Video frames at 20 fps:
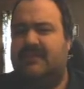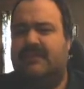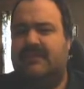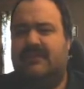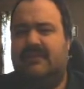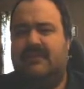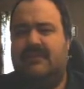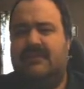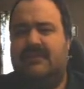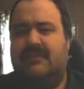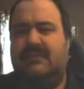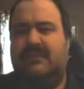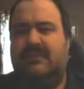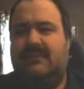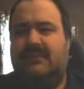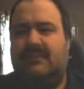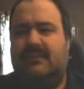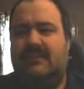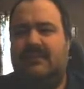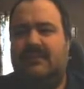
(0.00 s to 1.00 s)

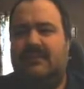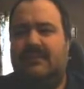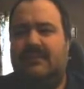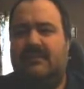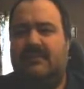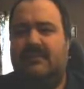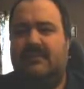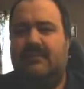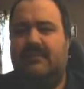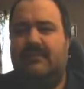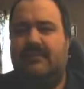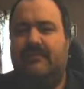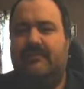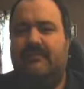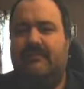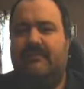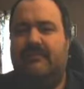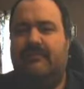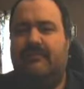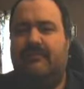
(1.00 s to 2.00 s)

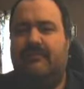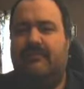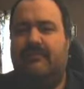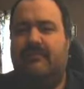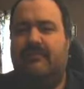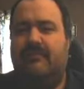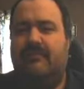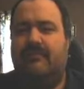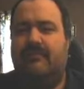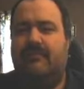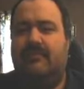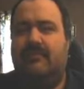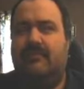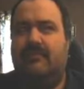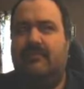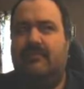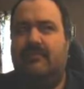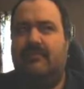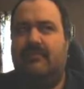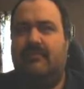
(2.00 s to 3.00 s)

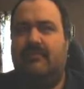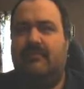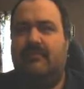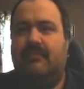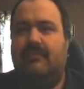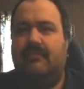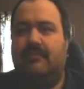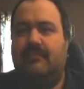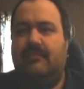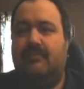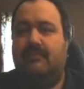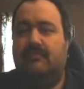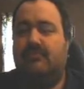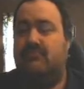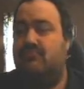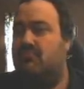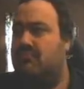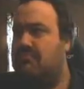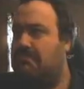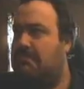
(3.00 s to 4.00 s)

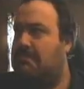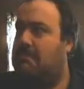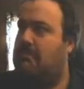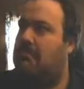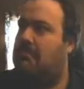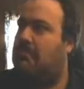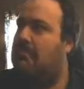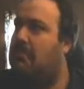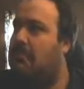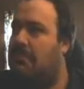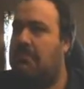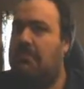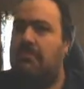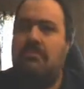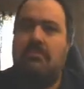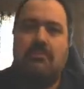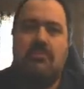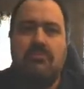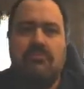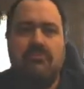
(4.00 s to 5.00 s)

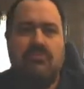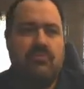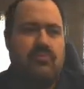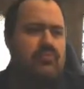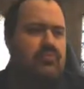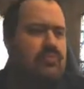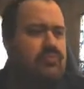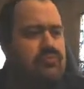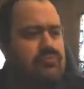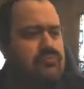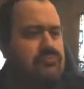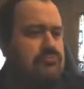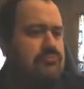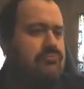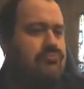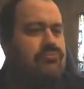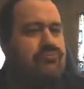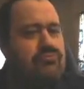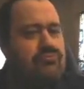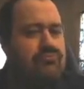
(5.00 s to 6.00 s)

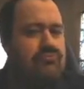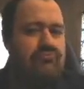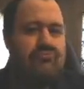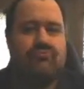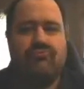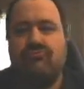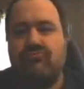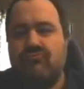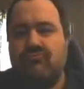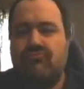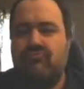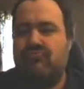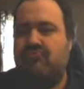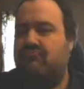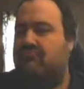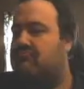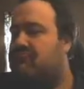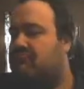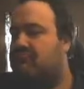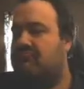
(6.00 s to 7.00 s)

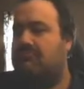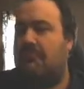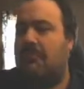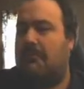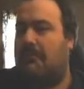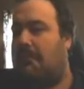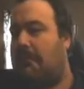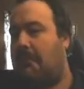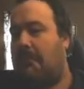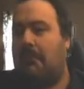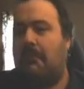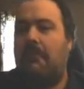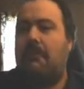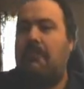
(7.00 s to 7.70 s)
[no speech]